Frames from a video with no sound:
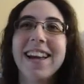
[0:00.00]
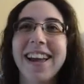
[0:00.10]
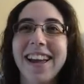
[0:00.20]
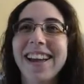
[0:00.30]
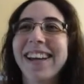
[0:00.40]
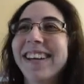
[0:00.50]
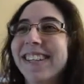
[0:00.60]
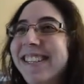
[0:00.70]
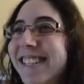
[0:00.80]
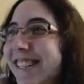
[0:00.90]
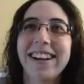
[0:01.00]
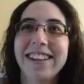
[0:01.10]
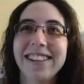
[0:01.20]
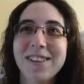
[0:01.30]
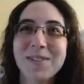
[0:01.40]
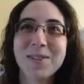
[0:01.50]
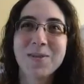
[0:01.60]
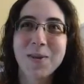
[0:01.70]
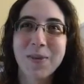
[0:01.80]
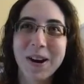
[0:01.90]
And I live with
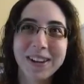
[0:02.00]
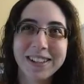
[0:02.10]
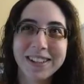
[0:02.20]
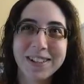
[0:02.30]
my partner